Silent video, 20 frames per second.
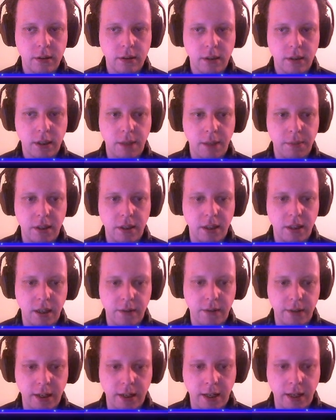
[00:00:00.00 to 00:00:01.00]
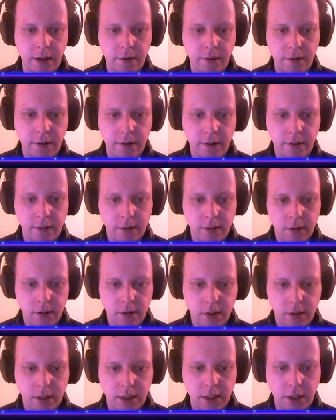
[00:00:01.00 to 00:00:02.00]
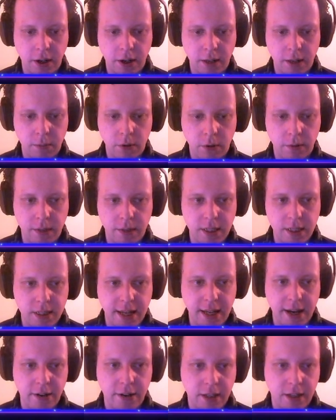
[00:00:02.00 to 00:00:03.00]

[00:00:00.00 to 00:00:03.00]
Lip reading: Come to think of it now. Let's go ahead and move this down